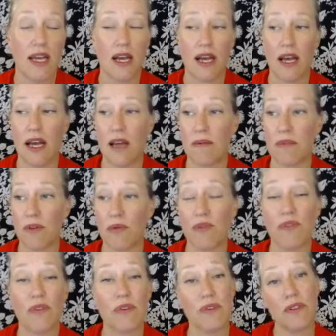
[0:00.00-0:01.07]
the
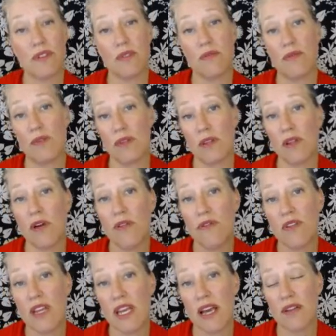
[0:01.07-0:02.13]
referrals to both
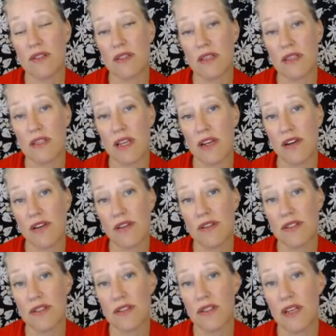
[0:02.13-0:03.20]
low-fee counseling
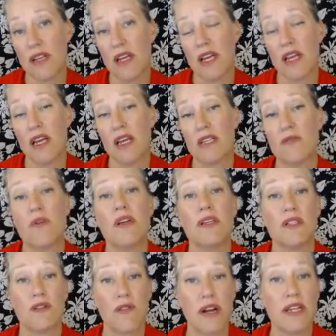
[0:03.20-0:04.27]
centers as well
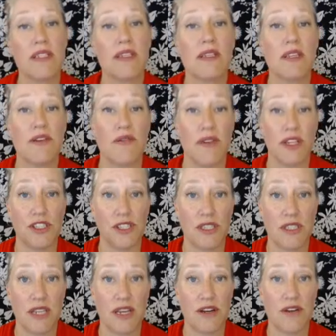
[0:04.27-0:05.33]
as crisis intervention
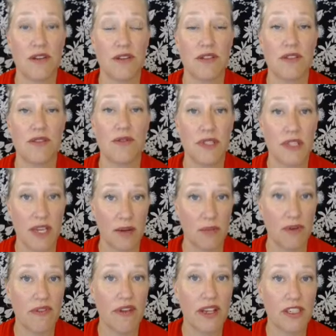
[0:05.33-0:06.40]
centers, suicide
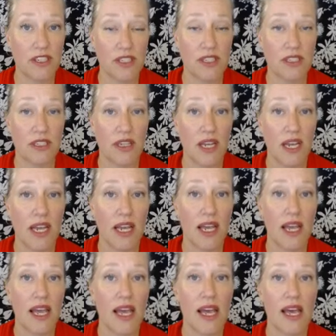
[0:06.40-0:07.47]
prevention,
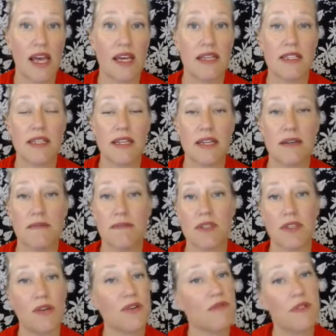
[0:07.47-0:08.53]
and
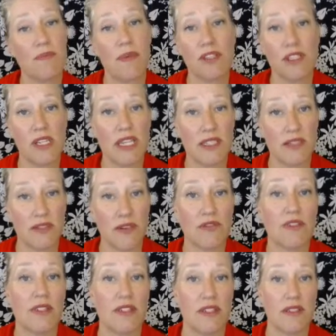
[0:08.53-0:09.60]
sort of specialized
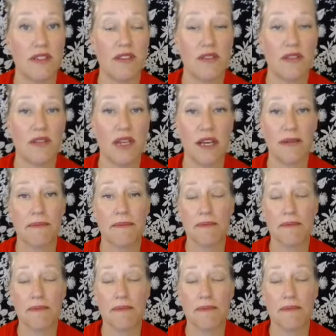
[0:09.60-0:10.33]
services. Okay.